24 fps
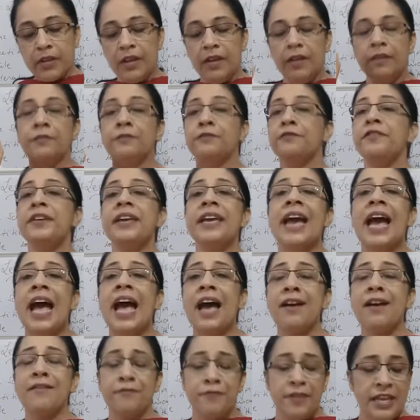we
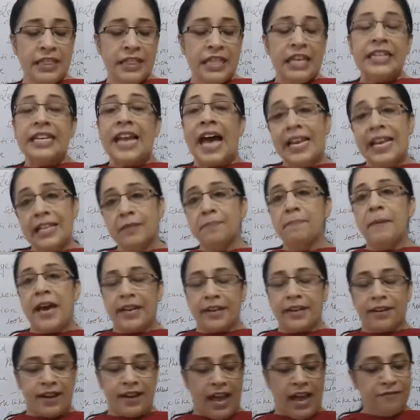have in the ninth
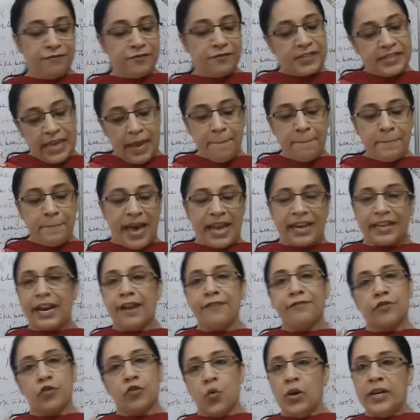paragraph, same
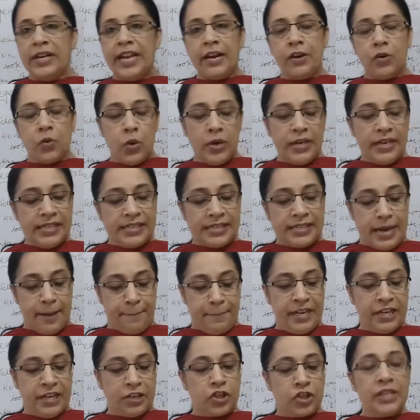paragraph, rolled and rolled is
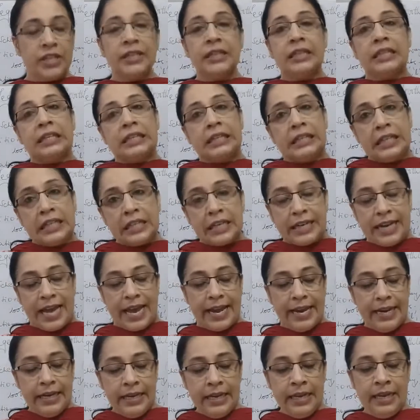repetition. Third
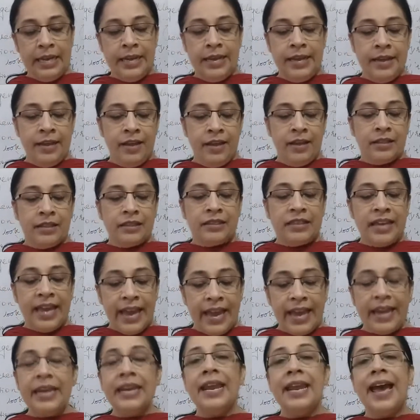line,
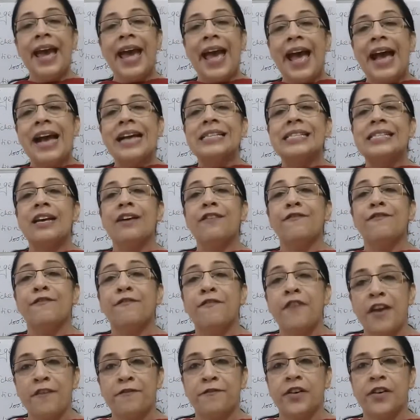thin as a
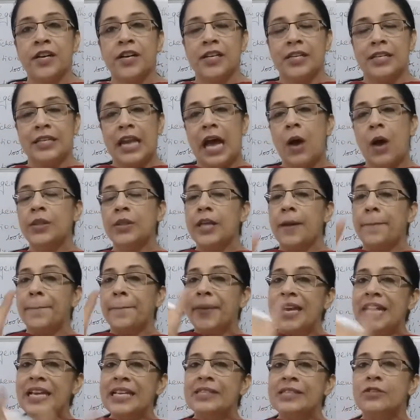wafer. Now the
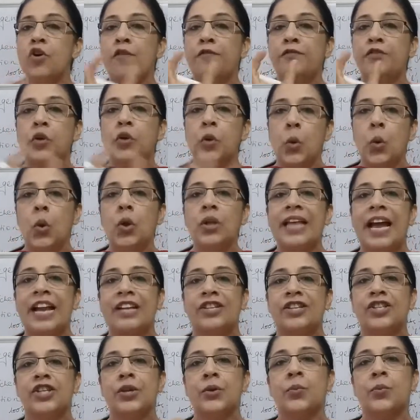piece of dough that
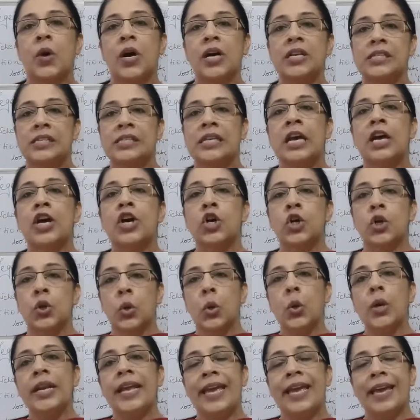she was
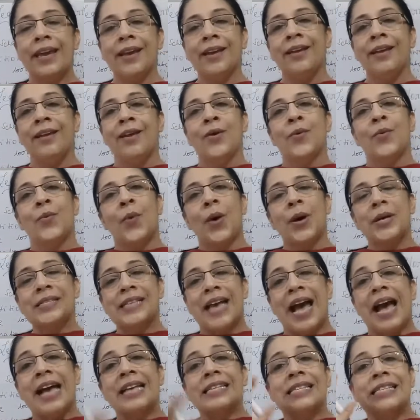rolling was
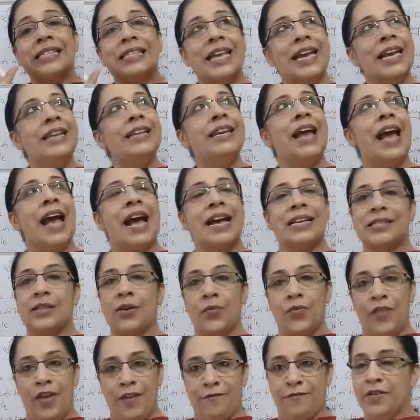as thin as a
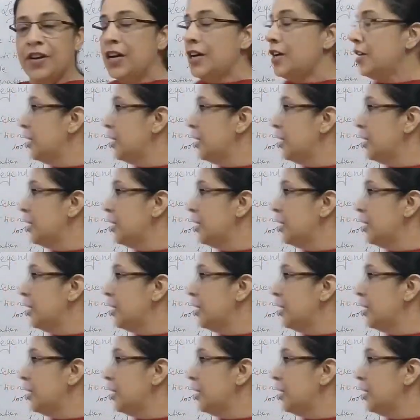wafer.